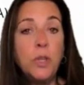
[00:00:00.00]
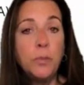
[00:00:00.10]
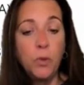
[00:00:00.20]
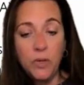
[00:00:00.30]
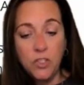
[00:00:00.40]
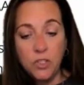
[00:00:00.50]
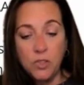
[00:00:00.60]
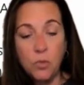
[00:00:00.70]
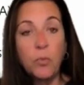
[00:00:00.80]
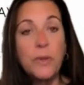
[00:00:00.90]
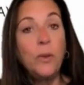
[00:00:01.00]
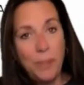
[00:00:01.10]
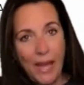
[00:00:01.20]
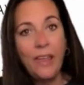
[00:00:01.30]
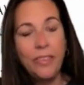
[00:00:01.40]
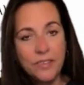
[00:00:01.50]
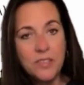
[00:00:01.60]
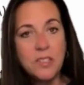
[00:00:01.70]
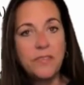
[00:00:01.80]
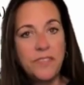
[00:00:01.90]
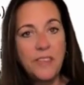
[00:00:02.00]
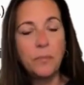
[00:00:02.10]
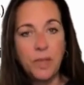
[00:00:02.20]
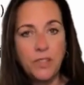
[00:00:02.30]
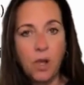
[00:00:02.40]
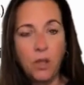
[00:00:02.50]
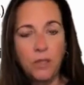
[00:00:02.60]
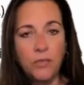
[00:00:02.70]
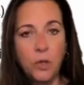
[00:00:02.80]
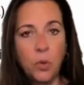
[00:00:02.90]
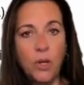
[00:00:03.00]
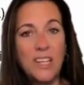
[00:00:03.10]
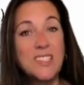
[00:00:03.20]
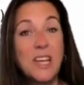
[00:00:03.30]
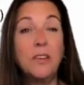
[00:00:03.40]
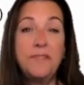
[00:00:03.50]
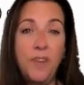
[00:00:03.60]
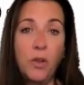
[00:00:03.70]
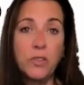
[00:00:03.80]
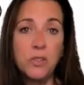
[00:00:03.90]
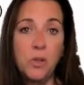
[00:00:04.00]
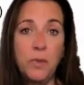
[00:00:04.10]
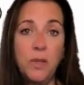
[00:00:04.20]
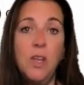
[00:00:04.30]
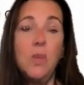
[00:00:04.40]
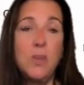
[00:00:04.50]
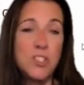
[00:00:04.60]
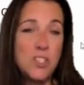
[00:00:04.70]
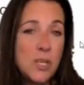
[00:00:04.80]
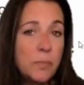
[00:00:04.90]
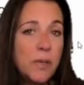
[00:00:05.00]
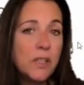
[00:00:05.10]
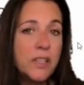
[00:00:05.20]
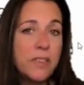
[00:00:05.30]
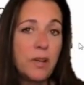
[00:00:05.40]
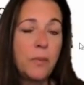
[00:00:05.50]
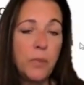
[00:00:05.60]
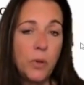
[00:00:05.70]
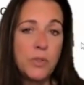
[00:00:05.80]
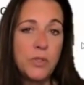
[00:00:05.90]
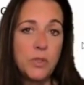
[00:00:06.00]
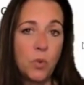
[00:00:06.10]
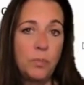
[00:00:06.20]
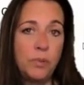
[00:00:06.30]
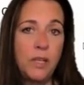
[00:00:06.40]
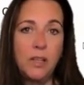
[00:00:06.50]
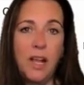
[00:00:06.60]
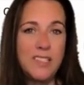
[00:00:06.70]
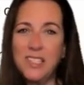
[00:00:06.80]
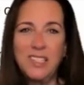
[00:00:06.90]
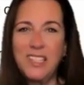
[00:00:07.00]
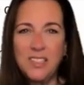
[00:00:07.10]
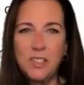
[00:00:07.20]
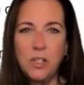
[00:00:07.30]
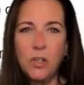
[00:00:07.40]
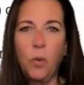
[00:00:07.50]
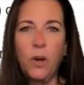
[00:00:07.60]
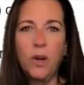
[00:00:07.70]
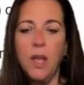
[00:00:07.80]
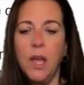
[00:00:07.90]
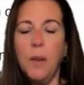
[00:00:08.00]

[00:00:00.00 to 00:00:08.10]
lumen, which is a real path to feed the blood to all of your organs, and a false lumen, which typically thromboses or blood clots, and it leads to nowhere.